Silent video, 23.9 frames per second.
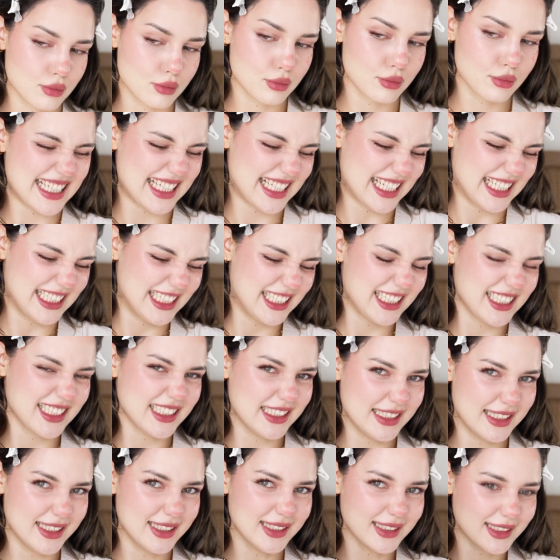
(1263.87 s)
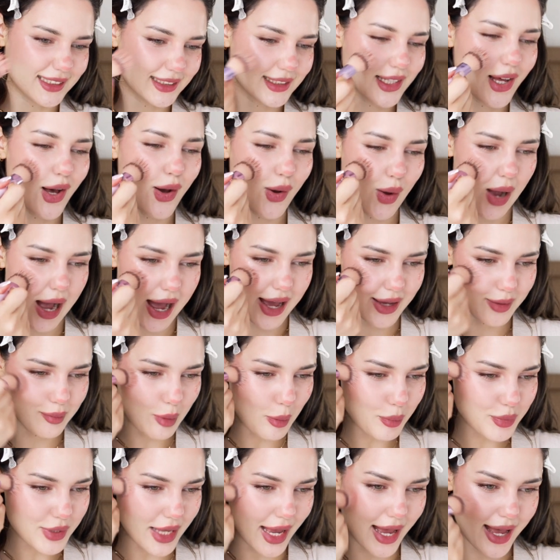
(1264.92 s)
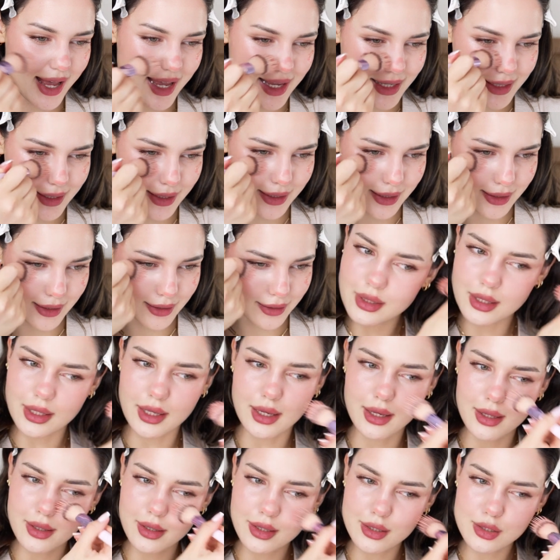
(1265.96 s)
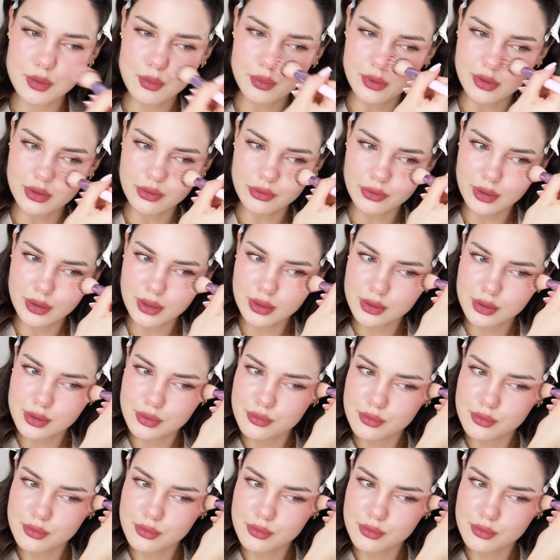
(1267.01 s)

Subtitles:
Such a nice glow. I am obsessed. Yeah, that's perfect.